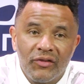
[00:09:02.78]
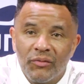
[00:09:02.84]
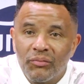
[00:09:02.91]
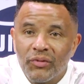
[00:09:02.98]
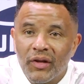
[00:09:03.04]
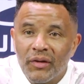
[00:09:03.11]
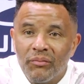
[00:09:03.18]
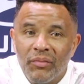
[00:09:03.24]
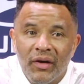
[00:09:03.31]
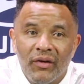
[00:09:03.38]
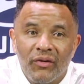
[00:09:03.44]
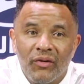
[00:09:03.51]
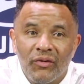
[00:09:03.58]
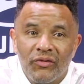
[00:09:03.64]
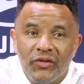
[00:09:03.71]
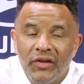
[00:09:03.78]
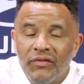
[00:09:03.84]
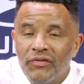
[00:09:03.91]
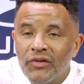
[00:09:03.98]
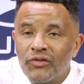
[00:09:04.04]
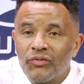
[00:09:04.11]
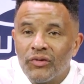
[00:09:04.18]
to play better on
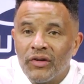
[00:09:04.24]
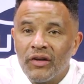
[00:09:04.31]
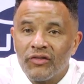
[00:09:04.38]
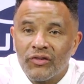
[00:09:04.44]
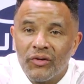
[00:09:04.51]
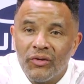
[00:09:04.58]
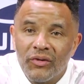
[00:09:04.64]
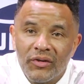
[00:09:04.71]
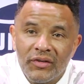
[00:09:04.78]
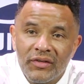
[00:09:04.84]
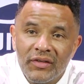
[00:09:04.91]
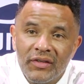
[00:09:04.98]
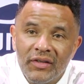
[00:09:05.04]
defense when they're scoring.